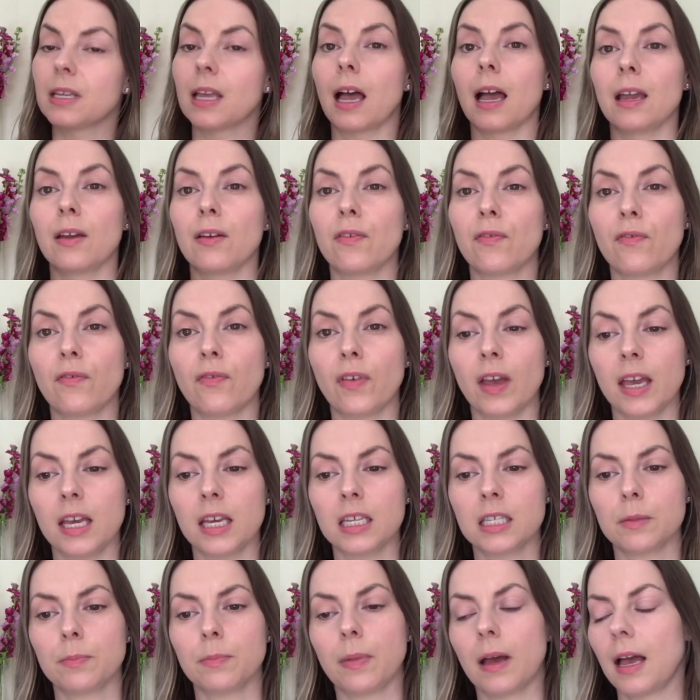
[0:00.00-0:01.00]
Tight
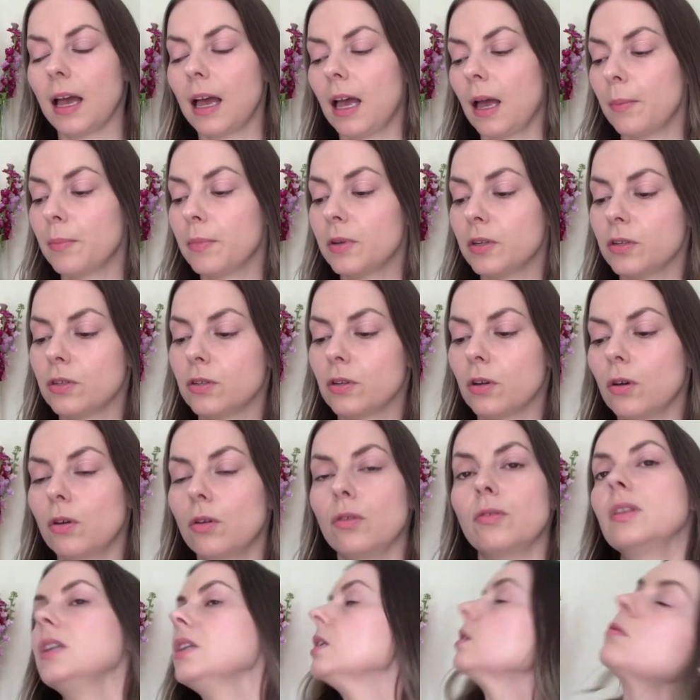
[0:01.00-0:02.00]
Face Balm.
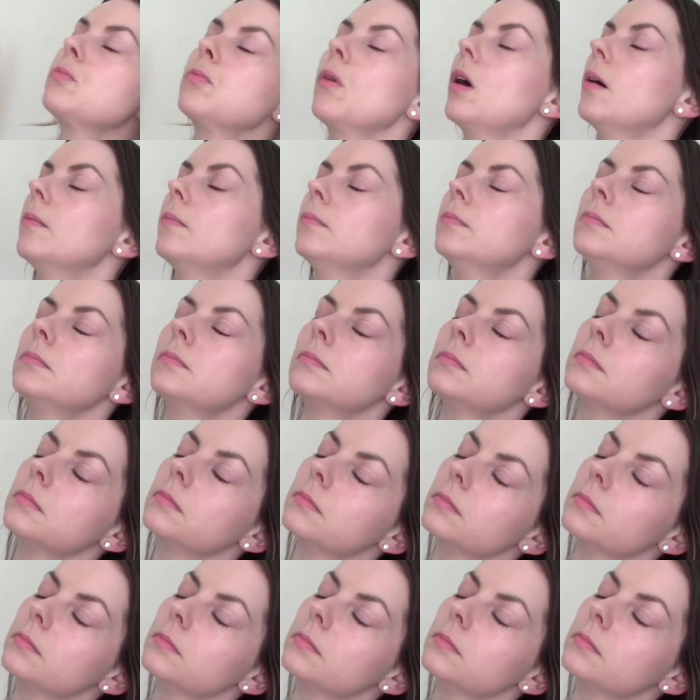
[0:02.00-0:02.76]
So this one,